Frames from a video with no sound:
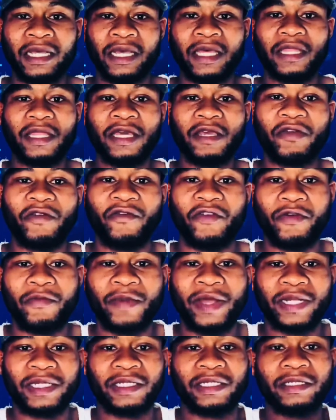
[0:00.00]
Thank you very
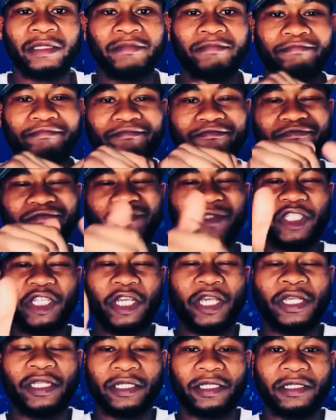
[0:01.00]
much.
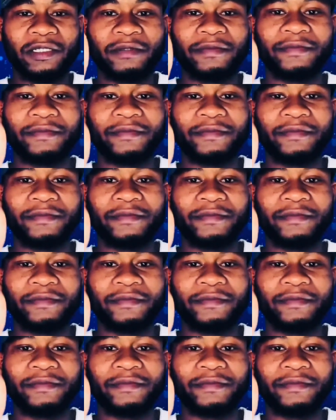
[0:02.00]
Cheers.